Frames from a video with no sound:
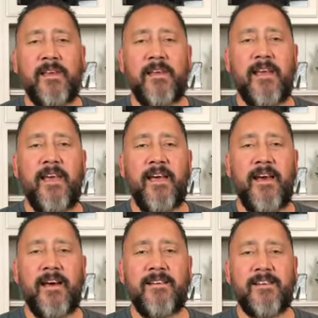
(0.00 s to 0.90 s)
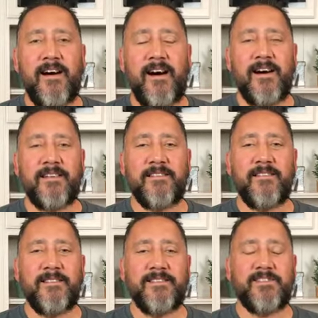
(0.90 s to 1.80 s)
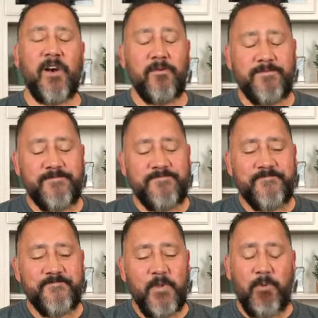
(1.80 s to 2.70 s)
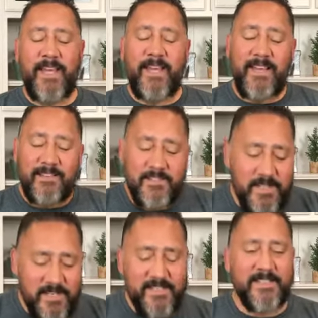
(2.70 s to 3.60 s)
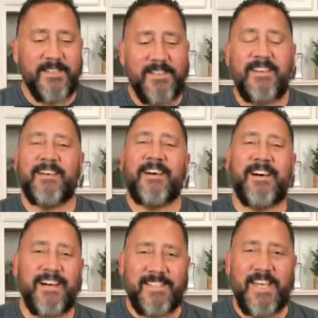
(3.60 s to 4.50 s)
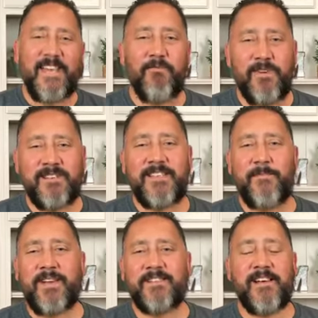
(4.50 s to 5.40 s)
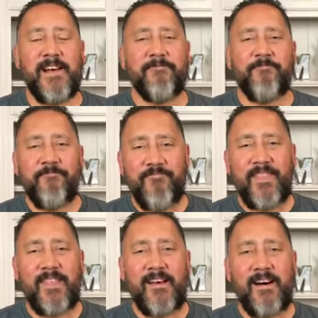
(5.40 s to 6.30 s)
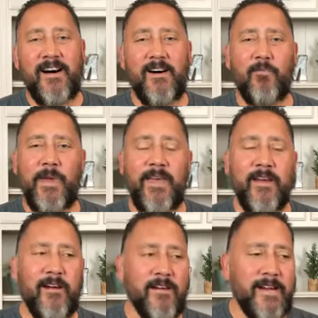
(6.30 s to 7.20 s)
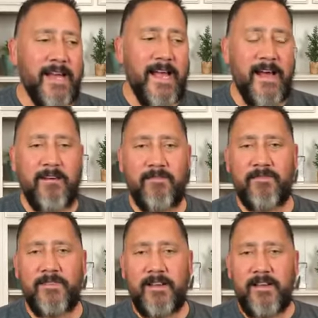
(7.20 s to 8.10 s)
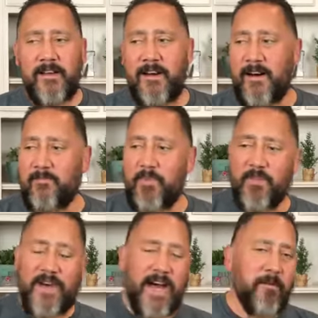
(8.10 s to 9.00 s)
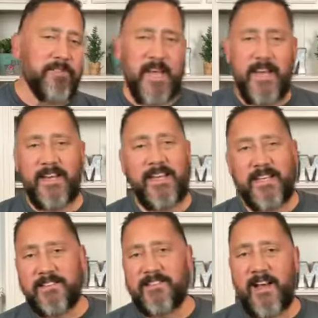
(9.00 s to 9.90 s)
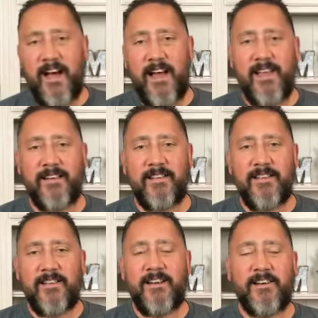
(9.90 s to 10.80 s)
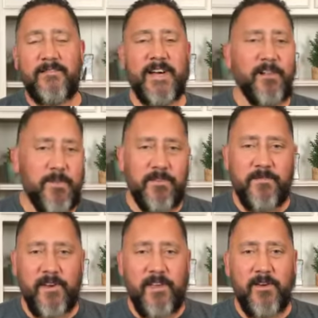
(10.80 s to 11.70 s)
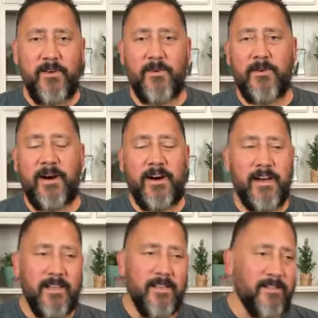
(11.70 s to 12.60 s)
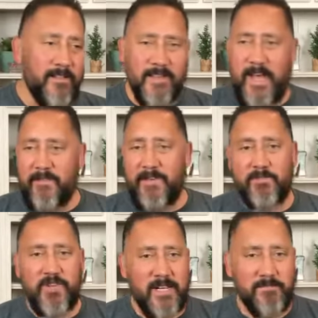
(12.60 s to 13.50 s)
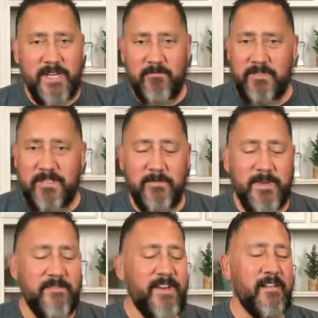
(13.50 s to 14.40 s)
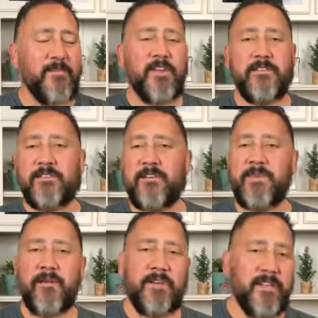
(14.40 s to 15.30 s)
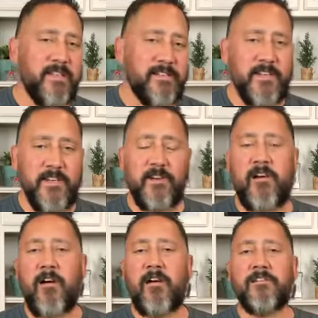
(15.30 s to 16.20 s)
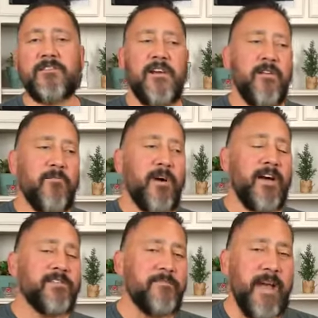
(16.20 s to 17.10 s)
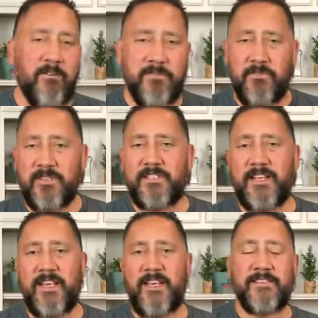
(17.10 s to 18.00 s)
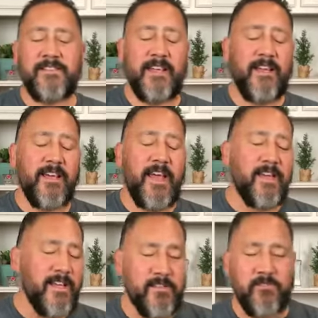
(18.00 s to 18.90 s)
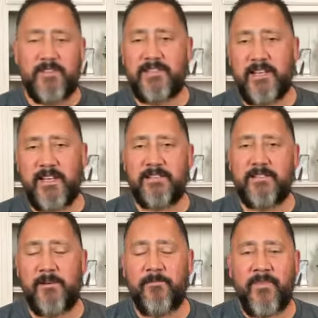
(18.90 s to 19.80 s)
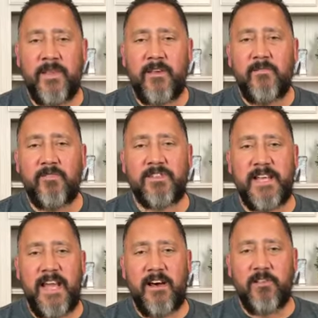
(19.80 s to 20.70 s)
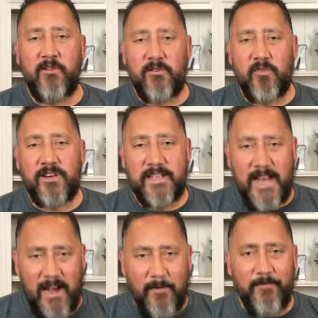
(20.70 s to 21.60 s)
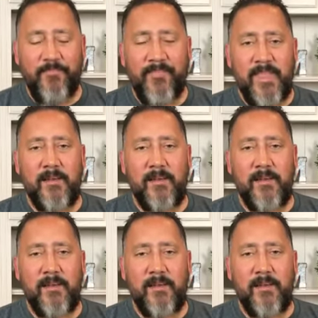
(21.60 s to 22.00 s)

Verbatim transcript: And uh, so we just uh, take it one step at a time. Uh, we are going to have uh, both outside and inside available for you. Uh, the FM transmitter will still be available. You'll still be able to listen in your cars. We'll have some outdoor city, seating and indoor seating. So we'll see how the Lord works it out.